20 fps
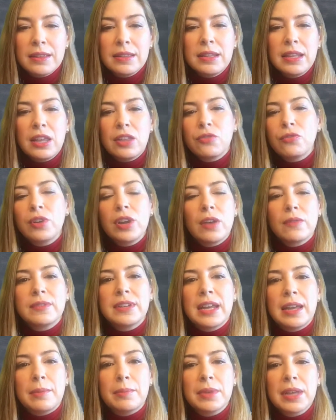The three of
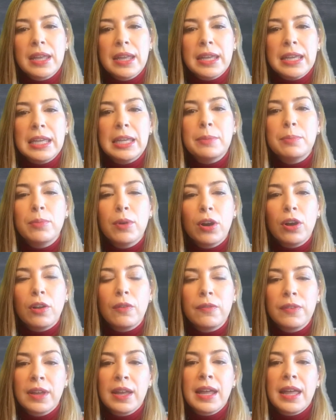them
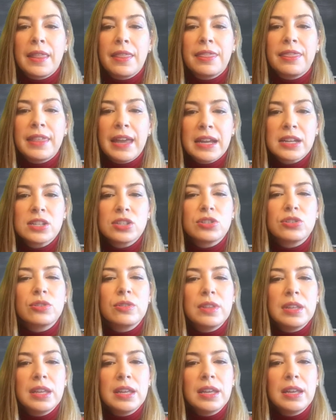evolved thanks to
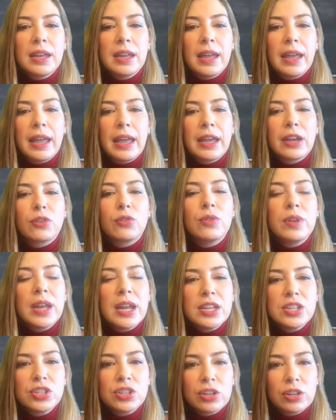the
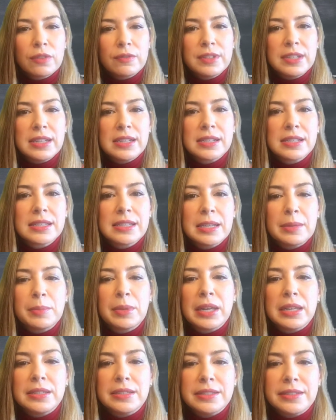creation of the steam
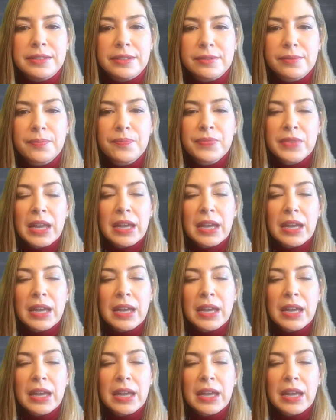engine.